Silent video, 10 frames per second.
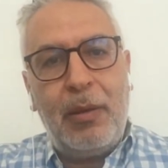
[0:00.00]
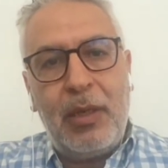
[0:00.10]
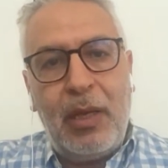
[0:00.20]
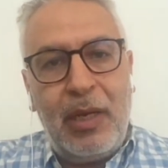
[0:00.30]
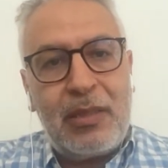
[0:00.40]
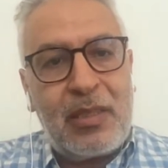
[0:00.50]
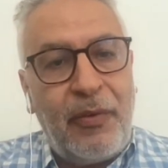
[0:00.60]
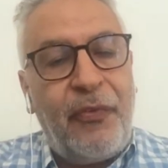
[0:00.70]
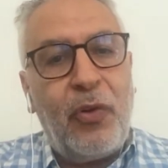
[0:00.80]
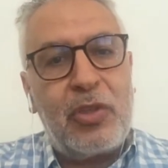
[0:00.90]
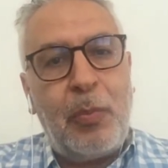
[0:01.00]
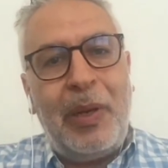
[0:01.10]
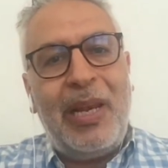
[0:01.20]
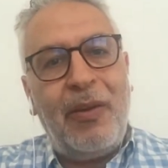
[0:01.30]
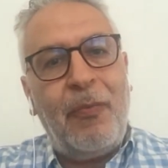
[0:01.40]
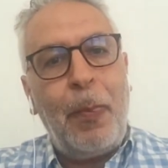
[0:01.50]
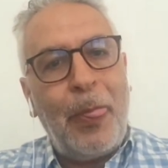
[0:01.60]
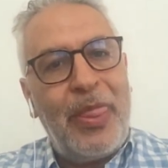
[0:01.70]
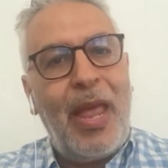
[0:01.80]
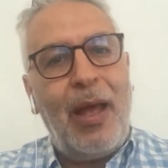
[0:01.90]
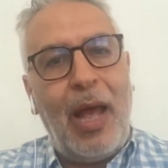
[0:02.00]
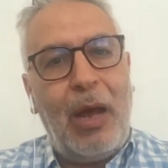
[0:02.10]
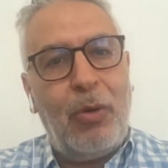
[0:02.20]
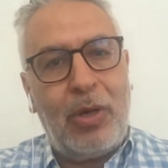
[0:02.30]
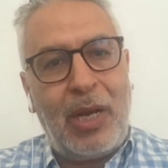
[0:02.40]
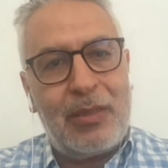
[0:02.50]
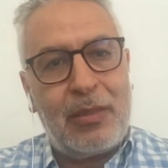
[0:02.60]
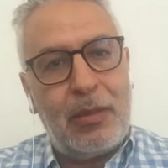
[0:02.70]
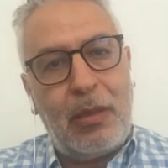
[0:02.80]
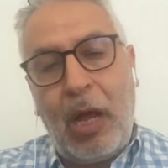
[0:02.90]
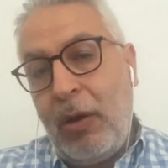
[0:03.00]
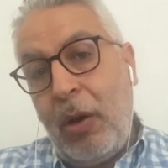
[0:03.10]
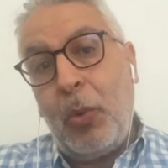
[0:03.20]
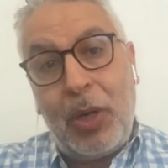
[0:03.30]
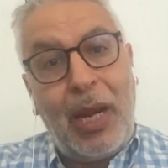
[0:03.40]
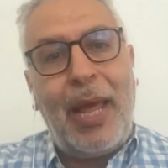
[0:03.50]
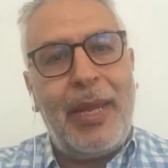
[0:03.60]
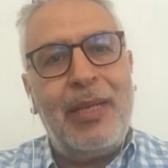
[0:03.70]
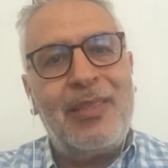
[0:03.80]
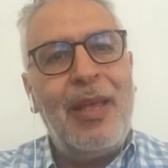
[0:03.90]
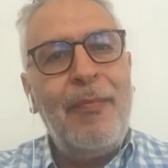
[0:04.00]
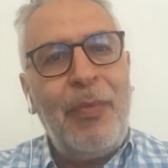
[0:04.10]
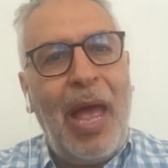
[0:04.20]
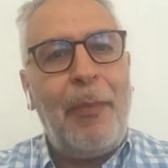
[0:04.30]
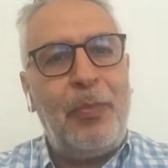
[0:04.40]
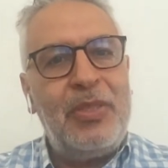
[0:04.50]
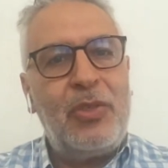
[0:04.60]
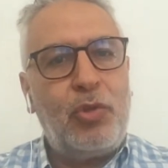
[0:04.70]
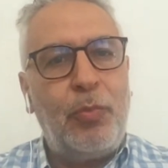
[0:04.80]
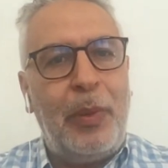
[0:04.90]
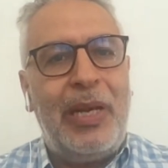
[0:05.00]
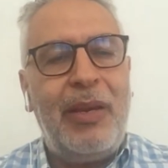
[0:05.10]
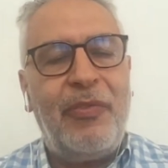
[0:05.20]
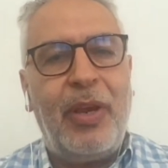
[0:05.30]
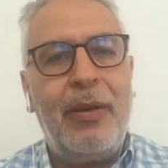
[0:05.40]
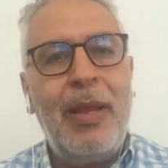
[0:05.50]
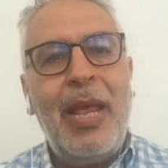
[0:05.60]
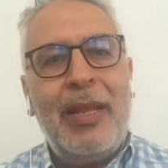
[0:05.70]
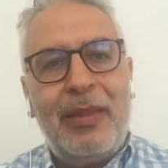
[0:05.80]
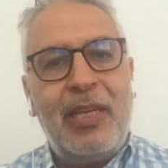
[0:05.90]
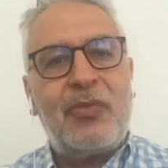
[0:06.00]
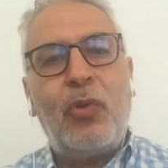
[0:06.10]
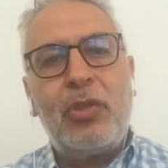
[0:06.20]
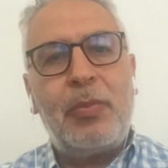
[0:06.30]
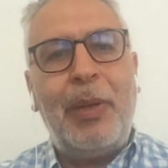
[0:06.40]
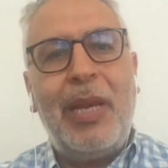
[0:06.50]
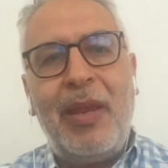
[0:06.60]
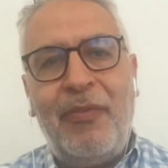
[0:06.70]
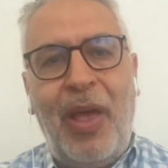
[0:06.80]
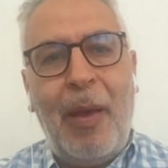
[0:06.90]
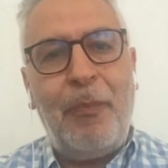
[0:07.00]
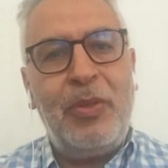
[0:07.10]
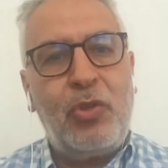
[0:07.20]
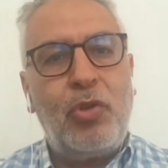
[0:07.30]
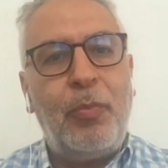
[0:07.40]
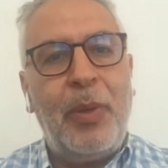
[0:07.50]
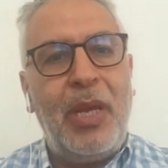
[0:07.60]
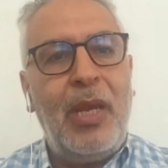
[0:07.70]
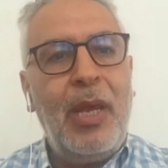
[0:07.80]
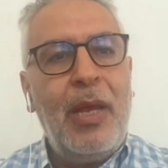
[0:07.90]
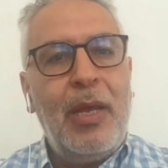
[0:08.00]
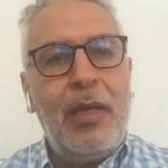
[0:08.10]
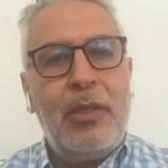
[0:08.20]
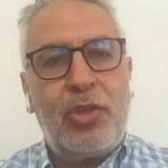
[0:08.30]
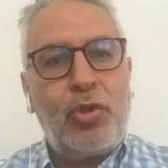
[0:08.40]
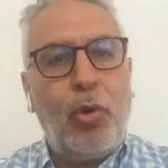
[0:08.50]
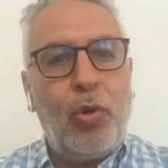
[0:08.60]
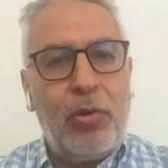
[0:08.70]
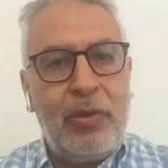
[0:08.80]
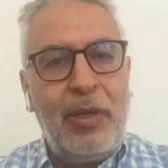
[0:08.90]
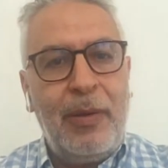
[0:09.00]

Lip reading: it's a false belief that our client happens to believe in. This false belief happens to be stored